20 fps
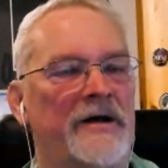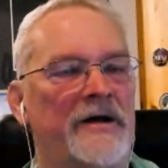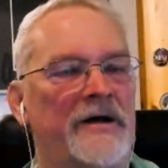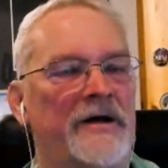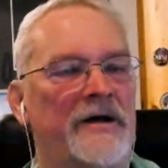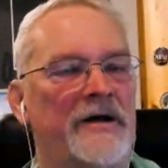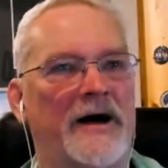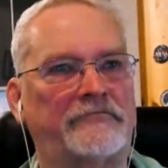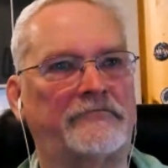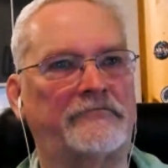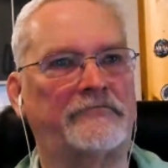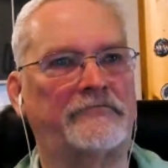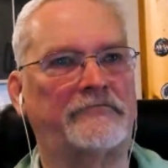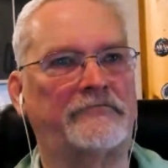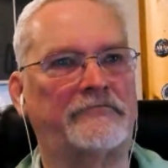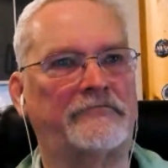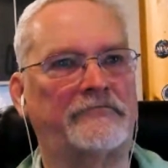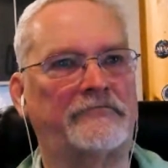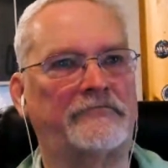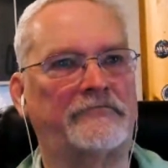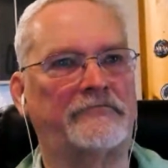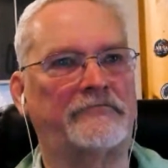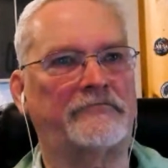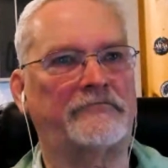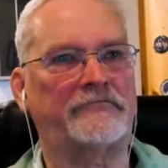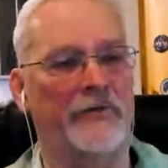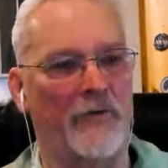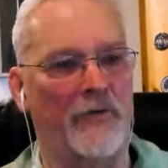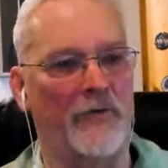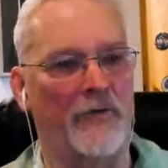did it really well
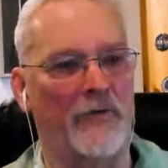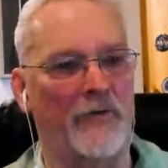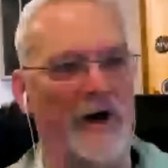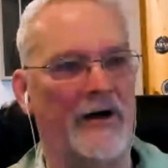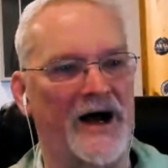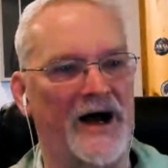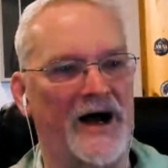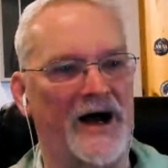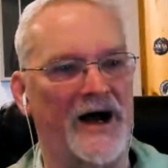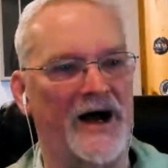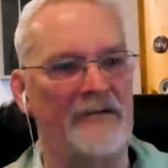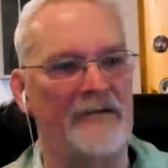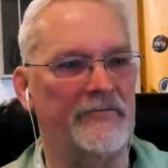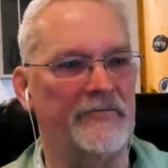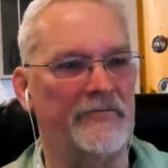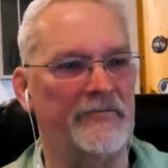as denominated